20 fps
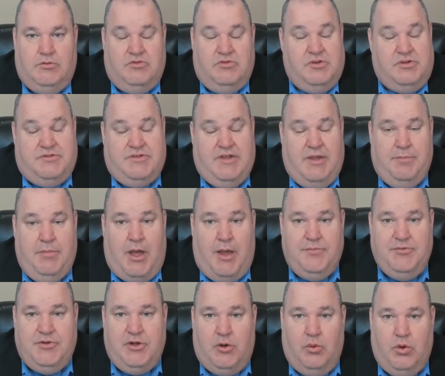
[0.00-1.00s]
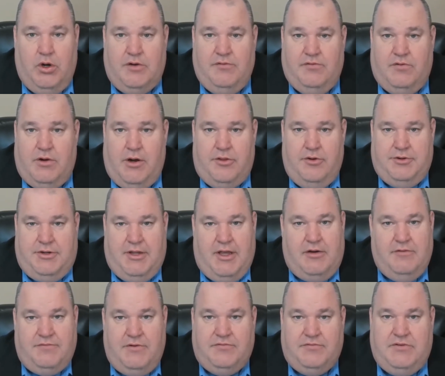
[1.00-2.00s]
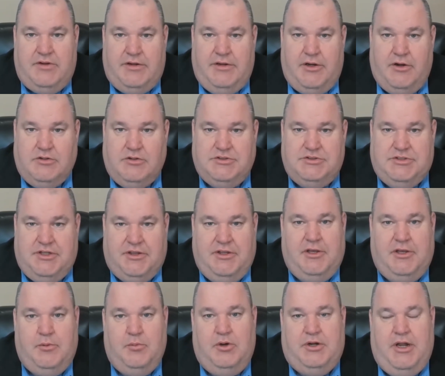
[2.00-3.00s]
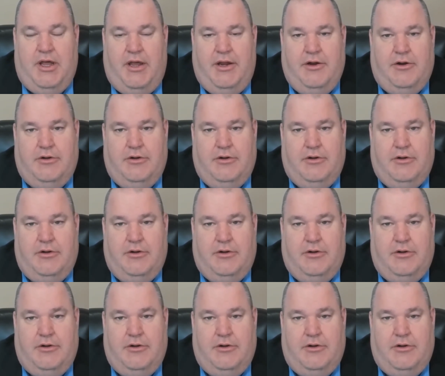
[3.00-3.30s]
Say Bob's going to work for another 10, 15 years until he can retire.